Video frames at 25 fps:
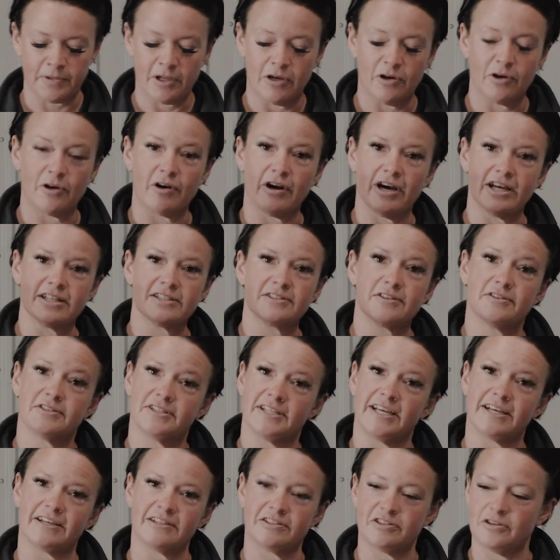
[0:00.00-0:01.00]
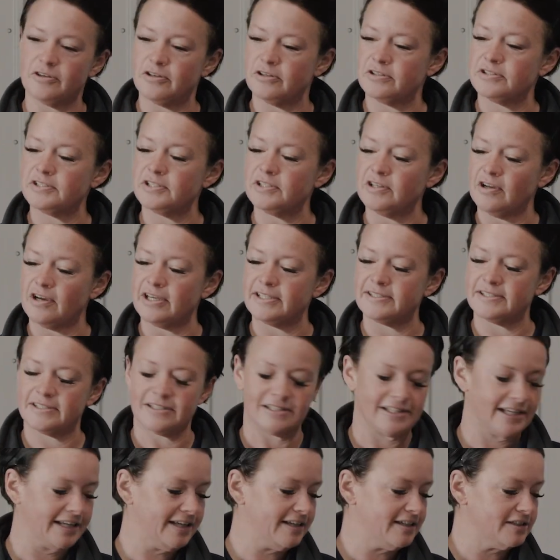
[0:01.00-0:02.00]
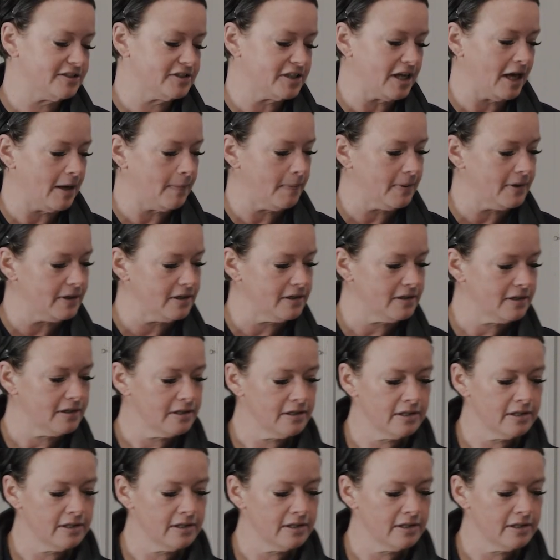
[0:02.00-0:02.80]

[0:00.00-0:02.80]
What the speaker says: All right, so secateurs, nice, clean and sharpened.